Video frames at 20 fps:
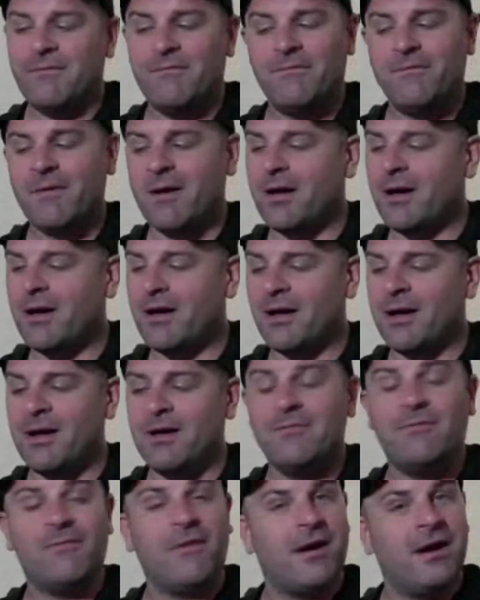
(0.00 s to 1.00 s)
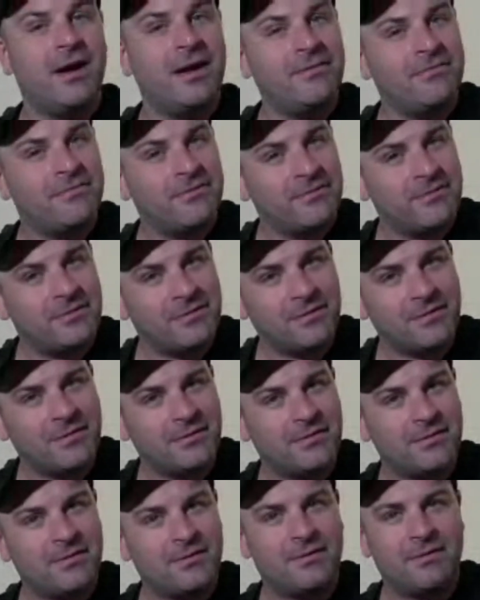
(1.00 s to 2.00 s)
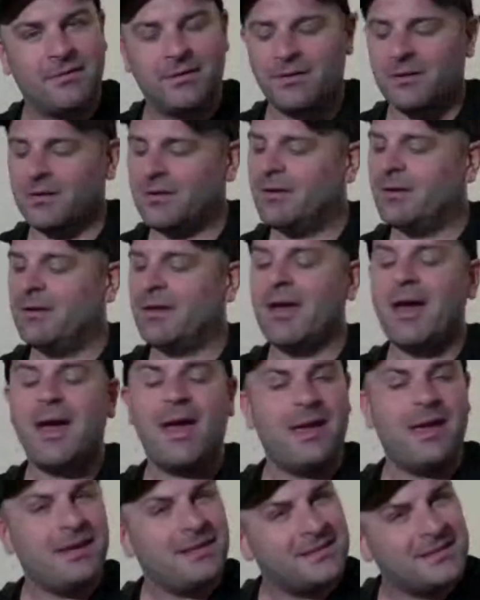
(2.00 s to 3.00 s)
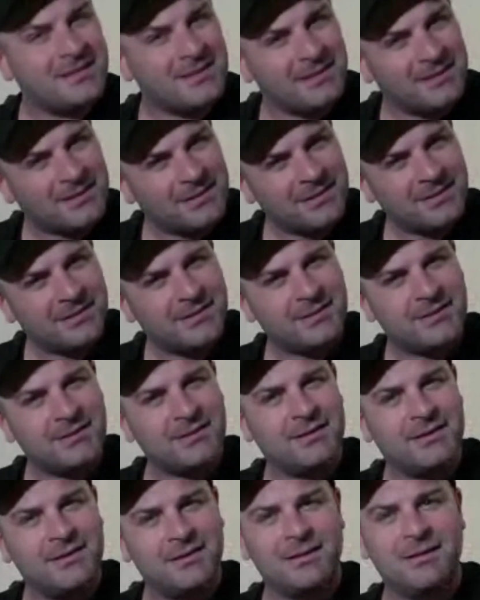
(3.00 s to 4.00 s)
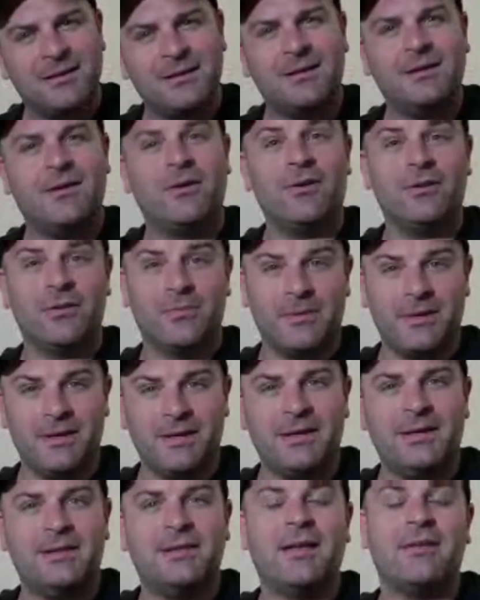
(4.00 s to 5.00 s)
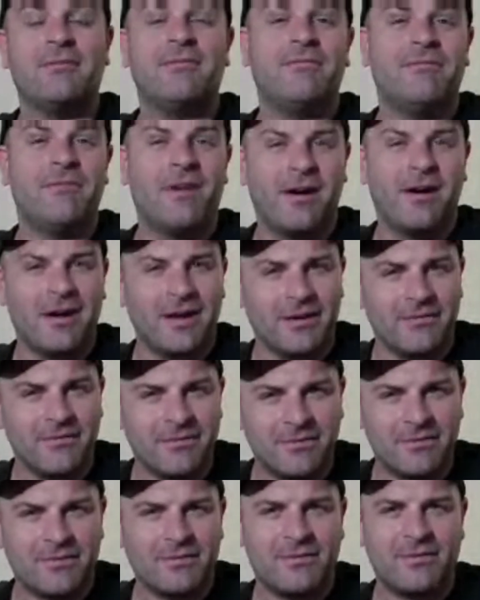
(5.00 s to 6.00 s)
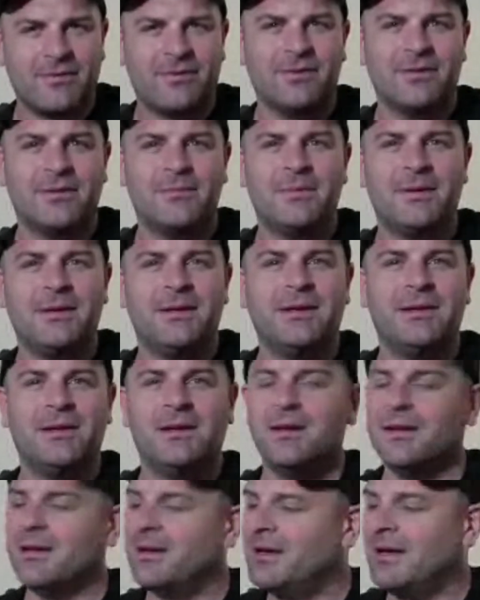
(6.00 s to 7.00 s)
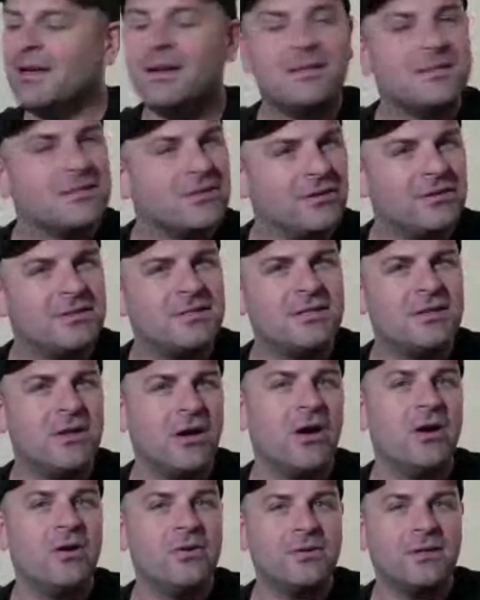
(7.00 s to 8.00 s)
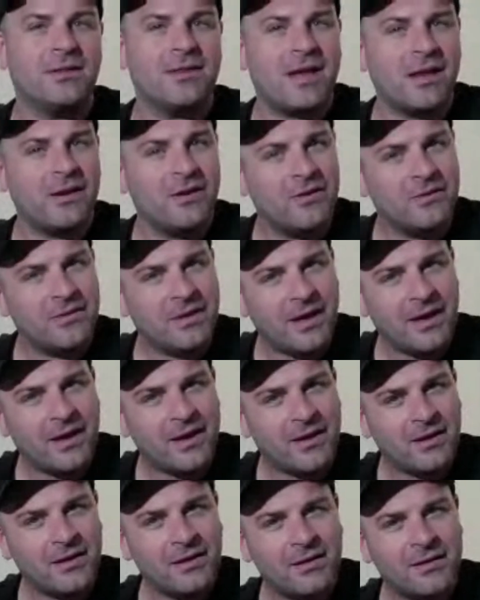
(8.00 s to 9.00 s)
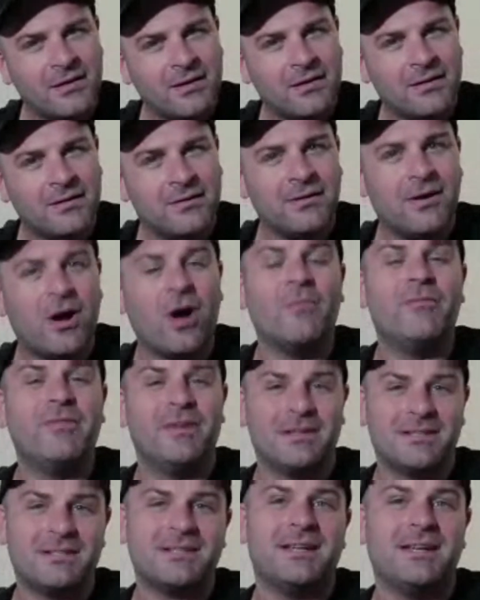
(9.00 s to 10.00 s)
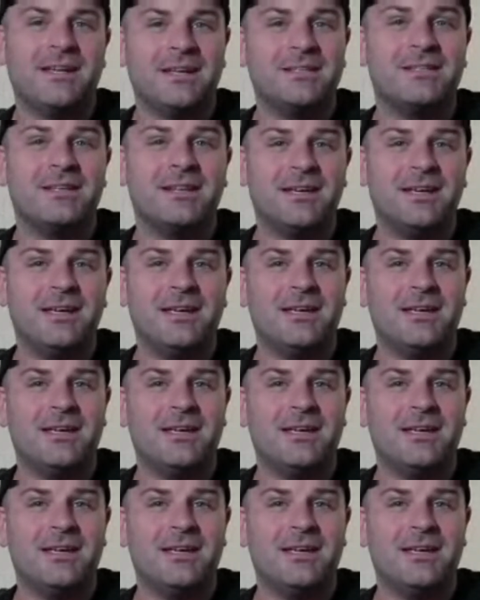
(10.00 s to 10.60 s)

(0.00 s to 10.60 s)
5, 8 on the B, then 5 on the B. And it's good to know that that note there obviously is an E.